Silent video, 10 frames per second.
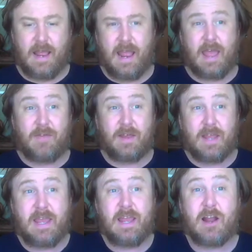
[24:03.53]
And then
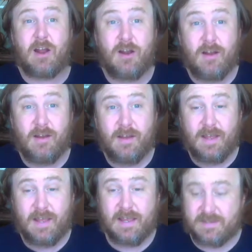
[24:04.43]
here
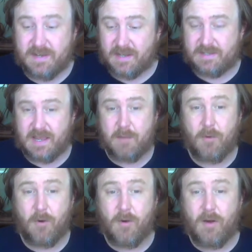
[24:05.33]
is an
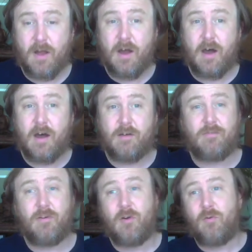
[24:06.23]
example
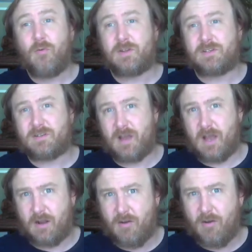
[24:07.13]
of what's
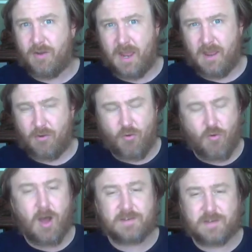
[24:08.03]
called a
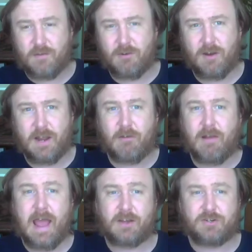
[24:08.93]
crossover
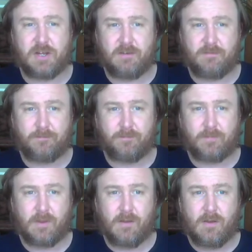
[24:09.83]
interaction,
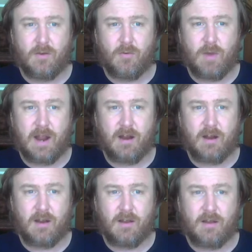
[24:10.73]
where